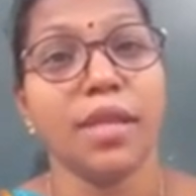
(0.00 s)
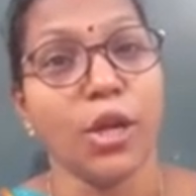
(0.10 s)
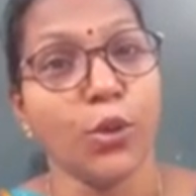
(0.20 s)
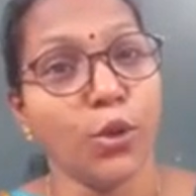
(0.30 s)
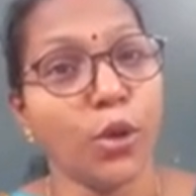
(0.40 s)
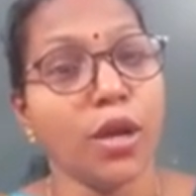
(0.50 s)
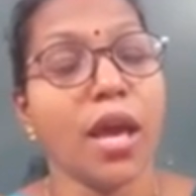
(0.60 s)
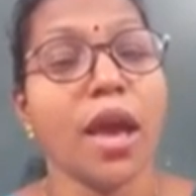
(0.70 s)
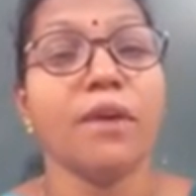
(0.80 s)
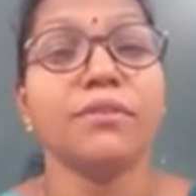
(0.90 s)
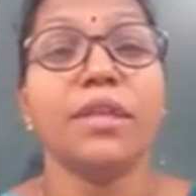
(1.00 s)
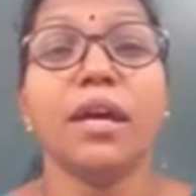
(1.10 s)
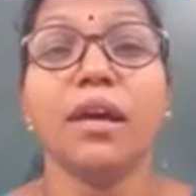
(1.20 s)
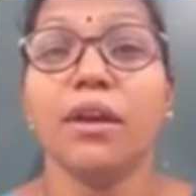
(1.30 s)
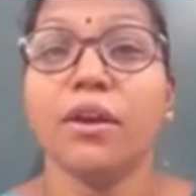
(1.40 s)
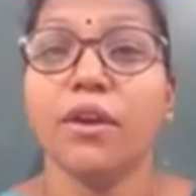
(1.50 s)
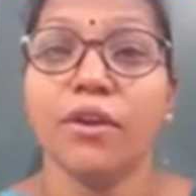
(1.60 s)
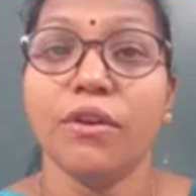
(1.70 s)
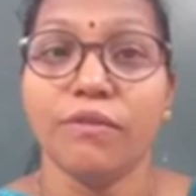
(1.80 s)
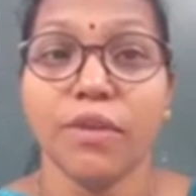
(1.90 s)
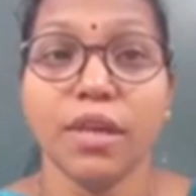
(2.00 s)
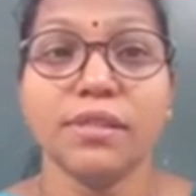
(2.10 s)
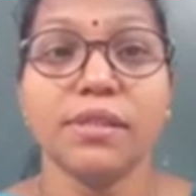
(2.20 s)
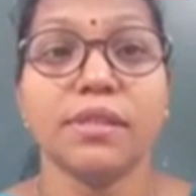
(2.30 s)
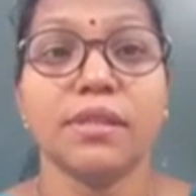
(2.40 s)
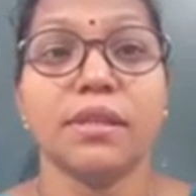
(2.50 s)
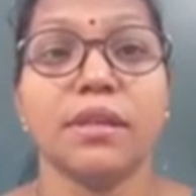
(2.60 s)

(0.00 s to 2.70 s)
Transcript: they do not have the wings.